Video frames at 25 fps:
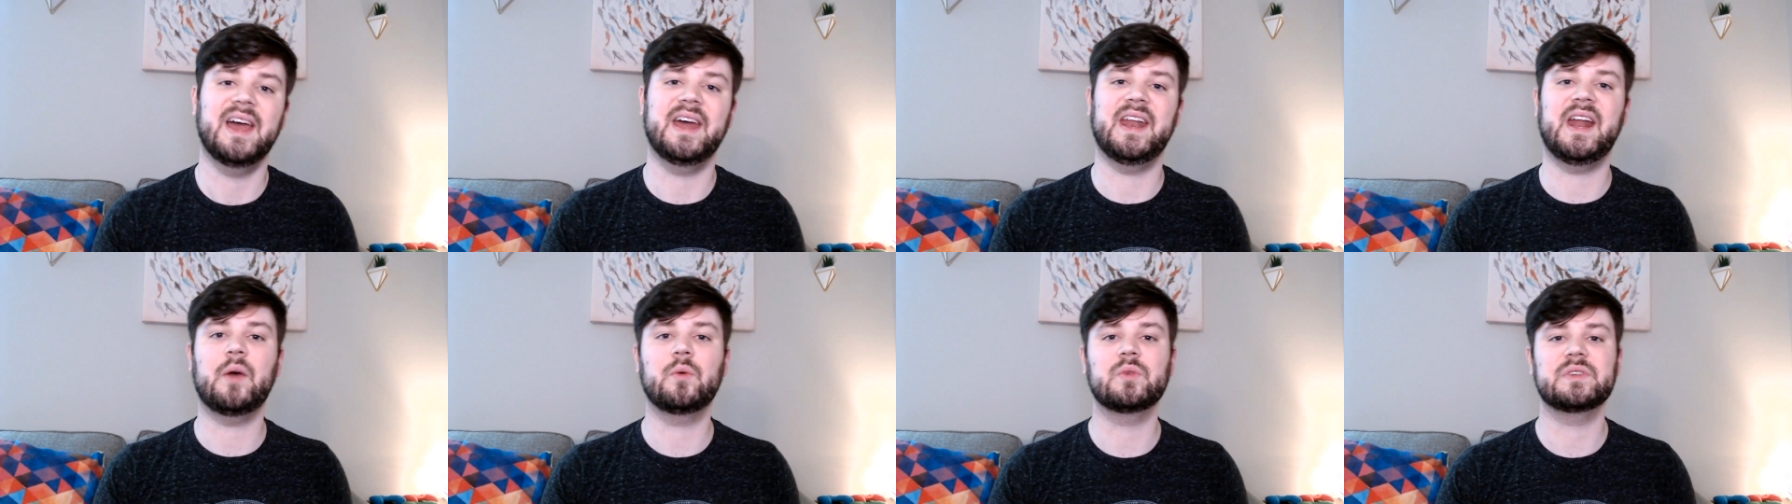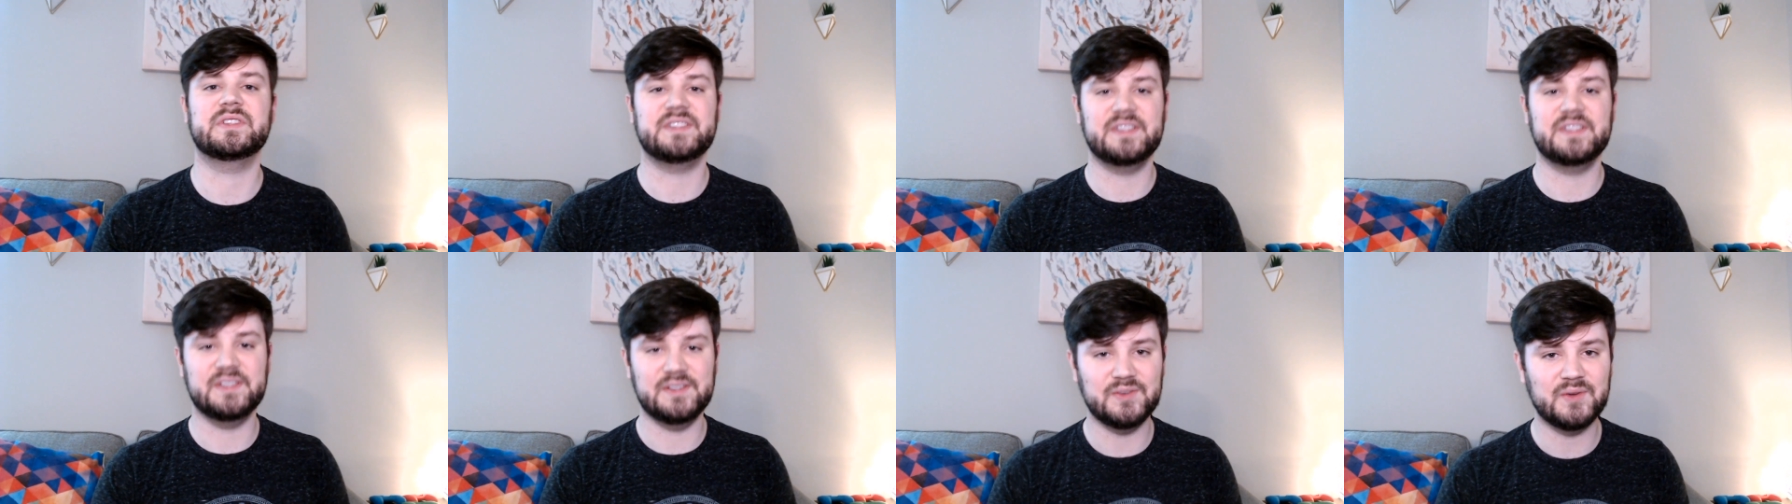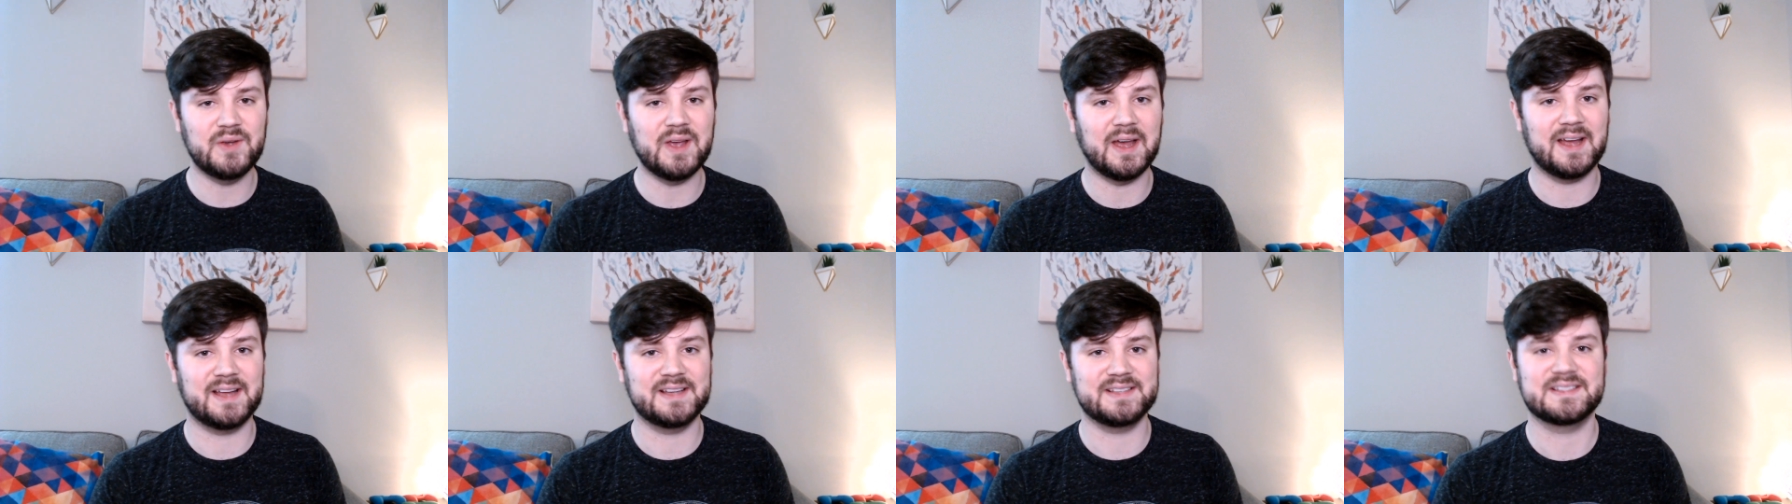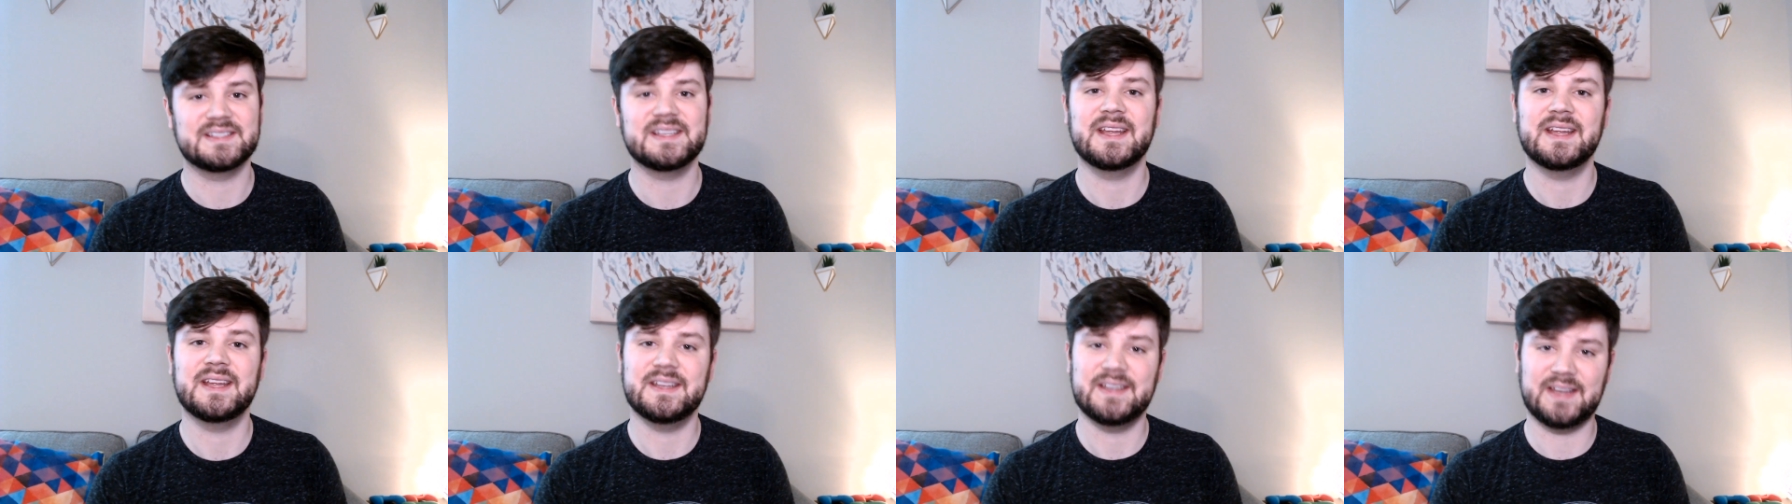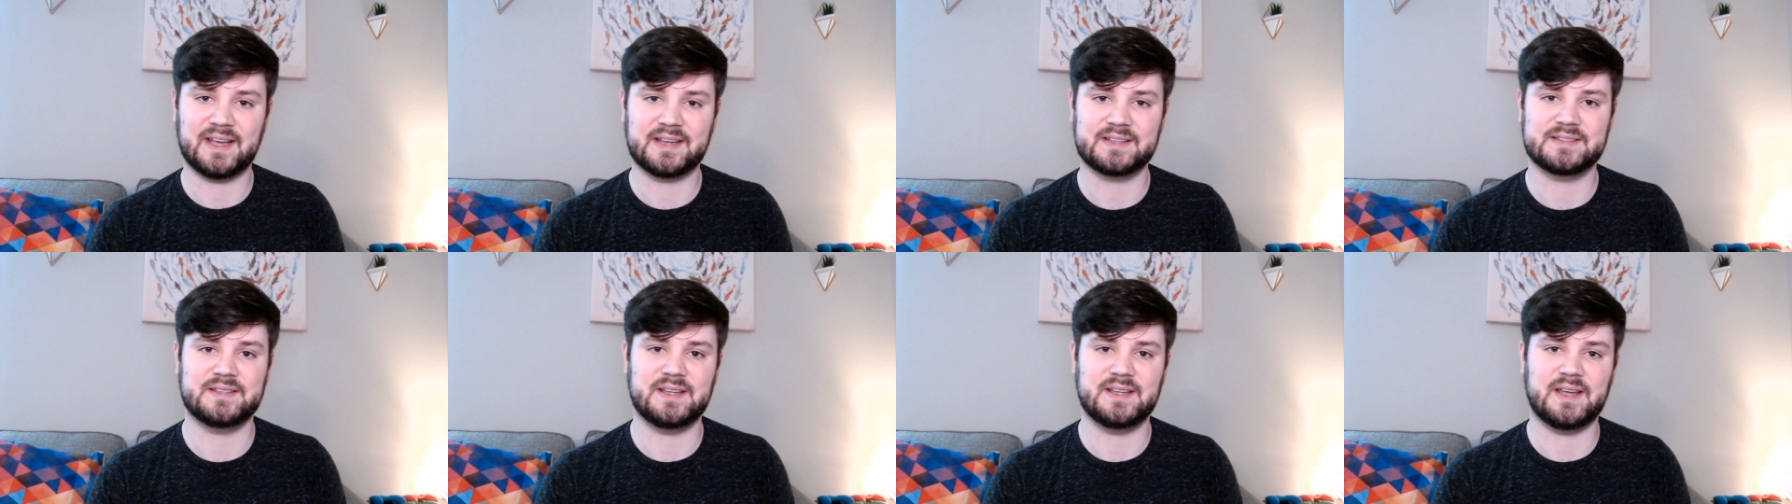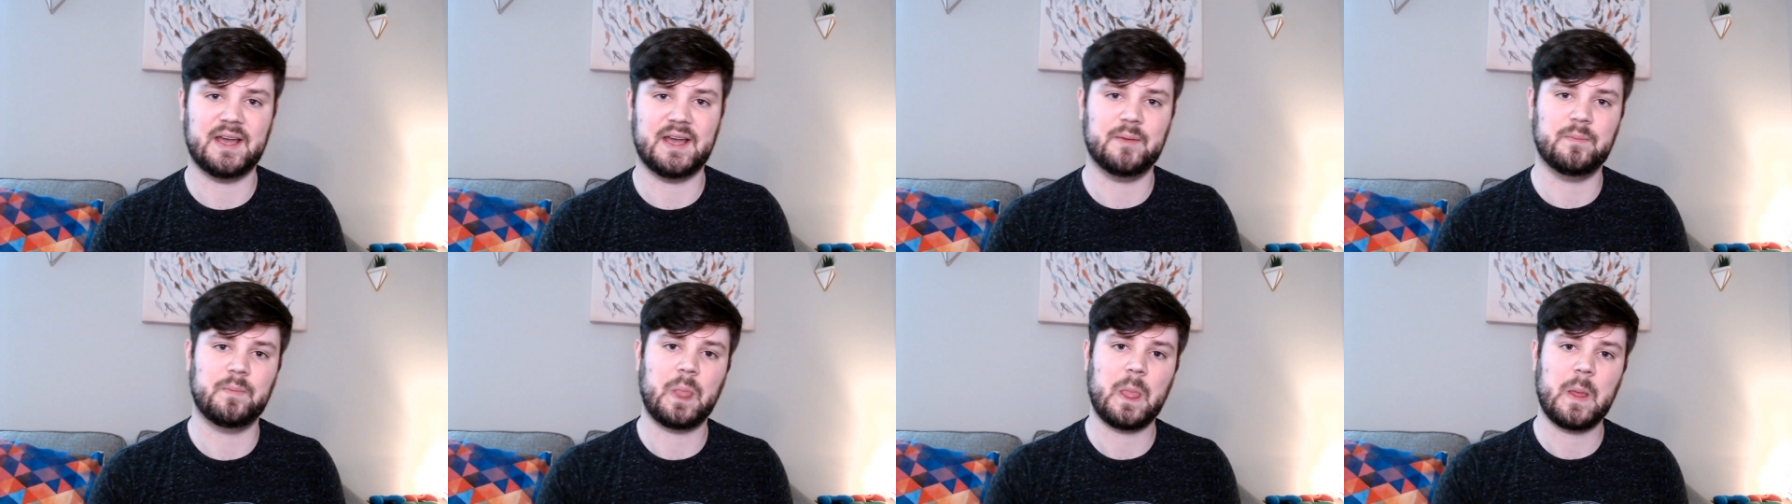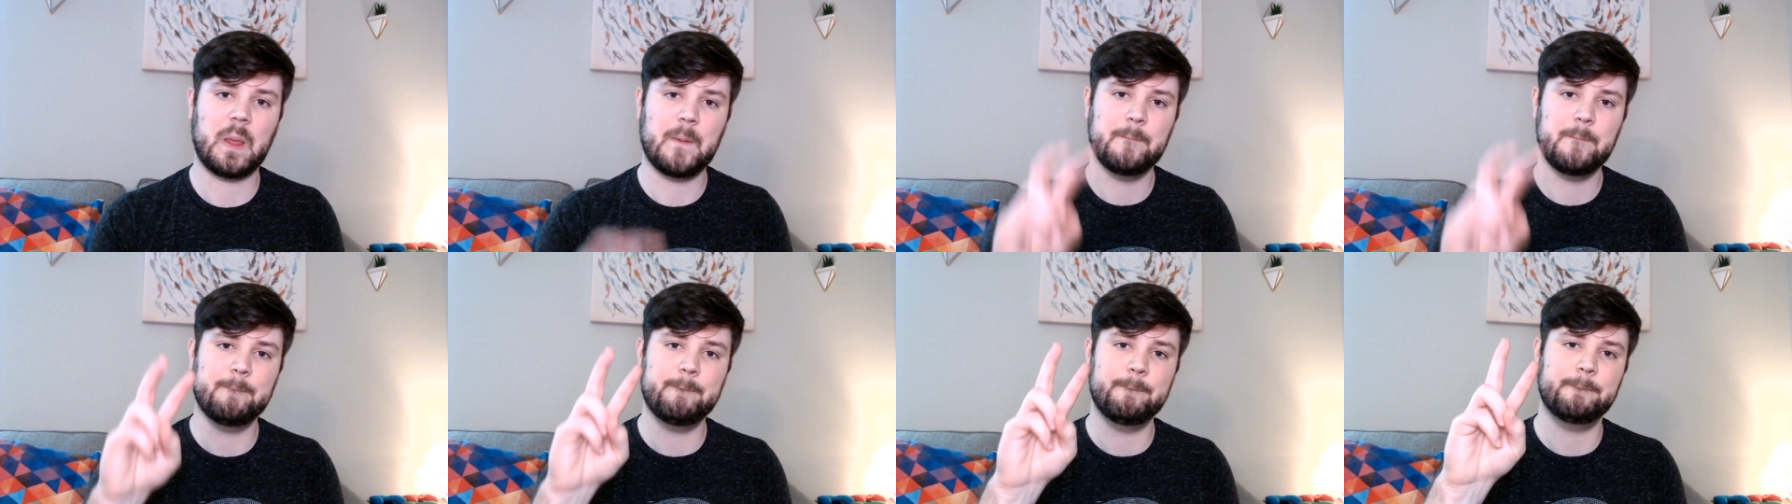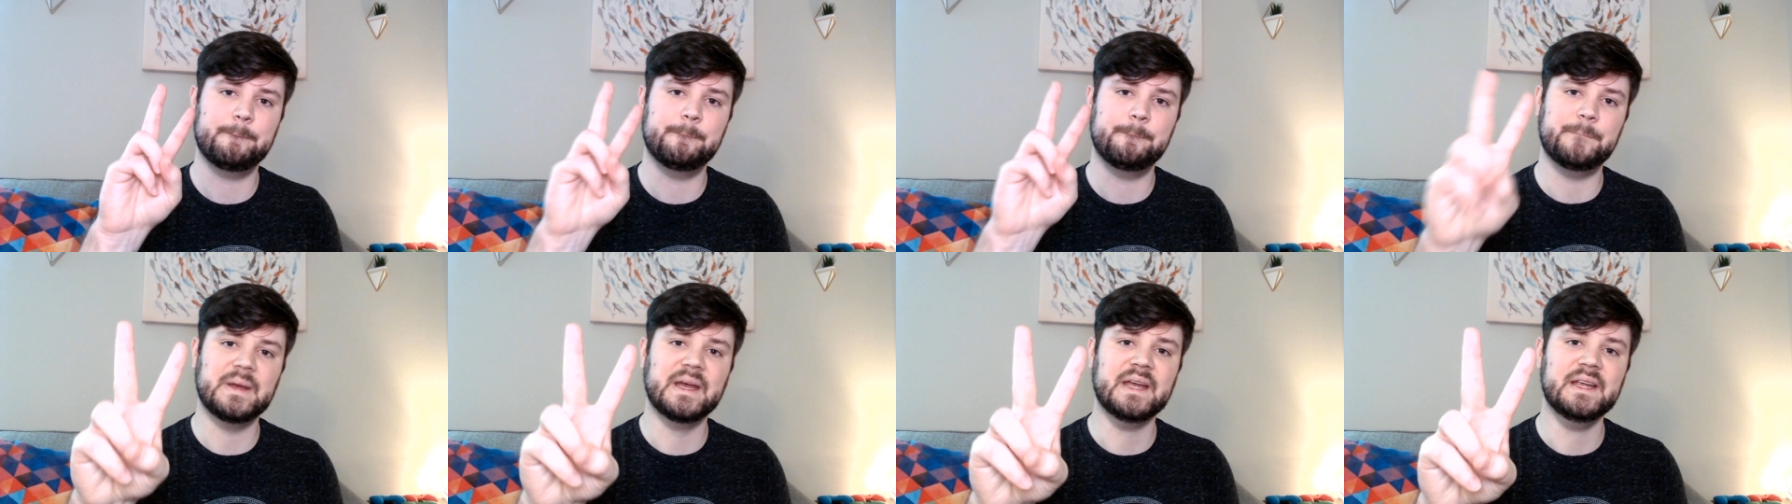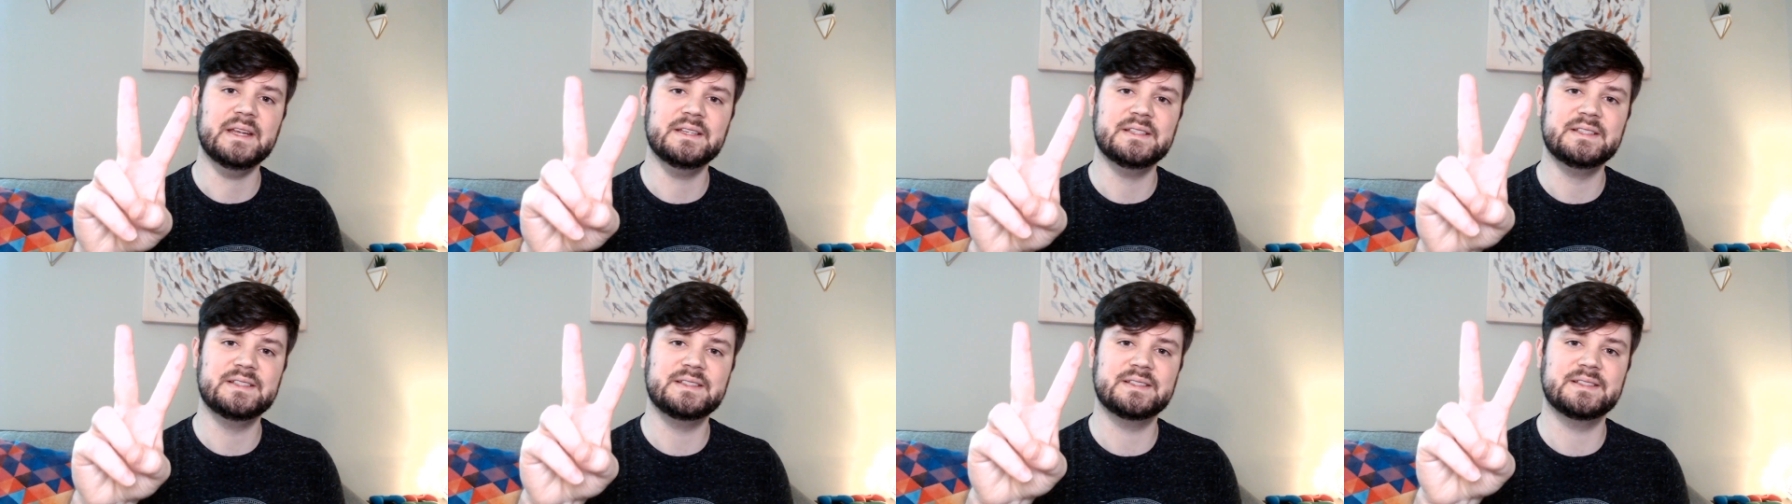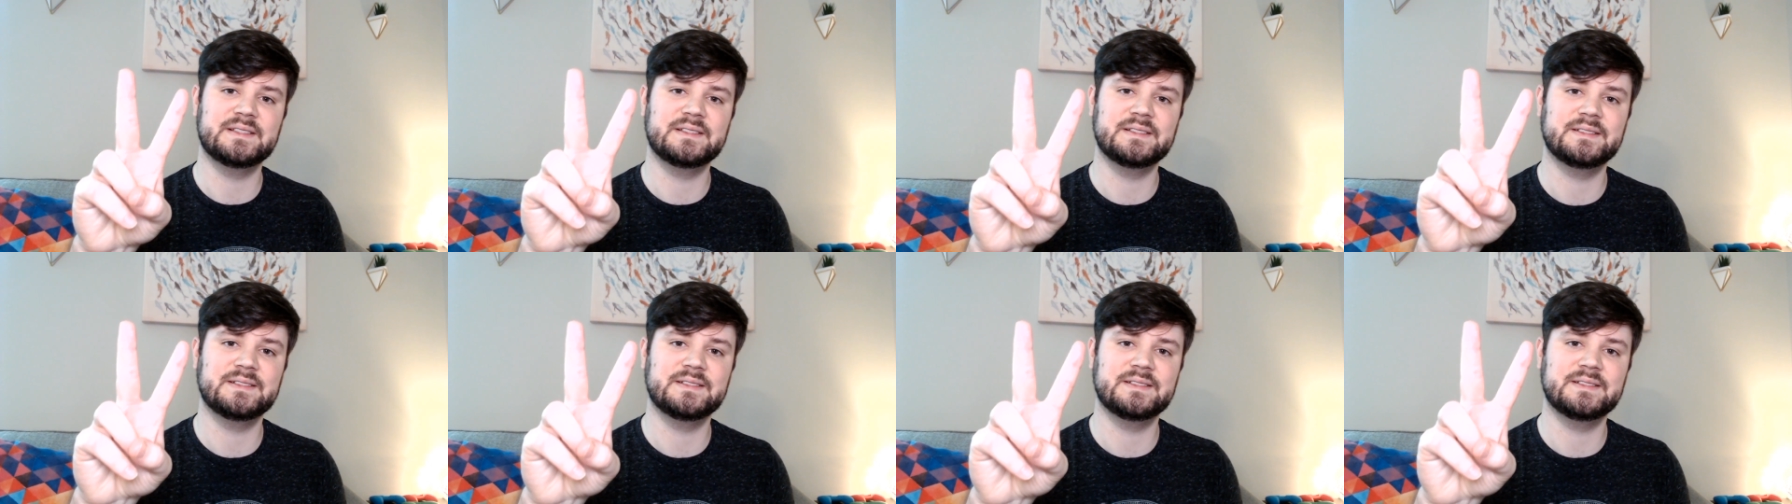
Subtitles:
and I will see you guys next time. Peace.